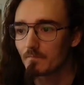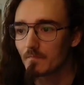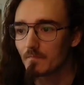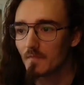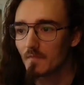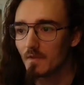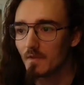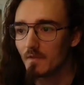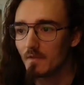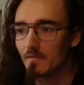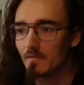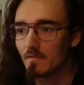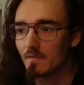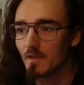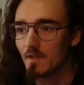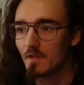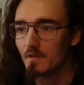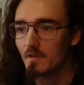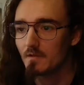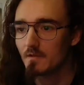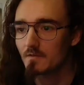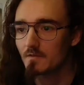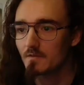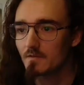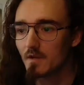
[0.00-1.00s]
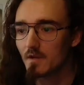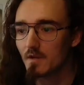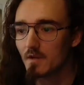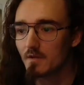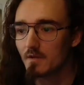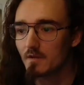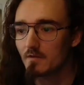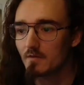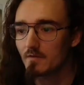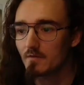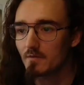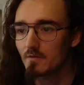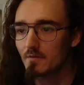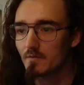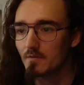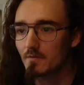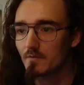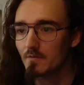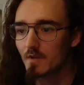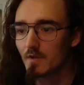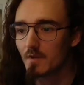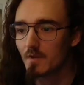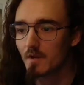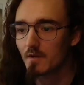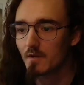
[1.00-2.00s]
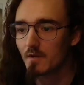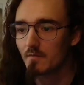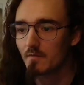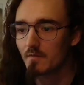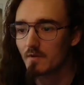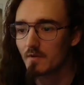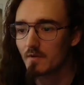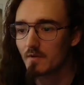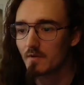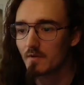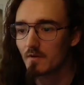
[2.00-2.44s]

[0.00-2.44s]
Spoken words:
and they decided to sacrifice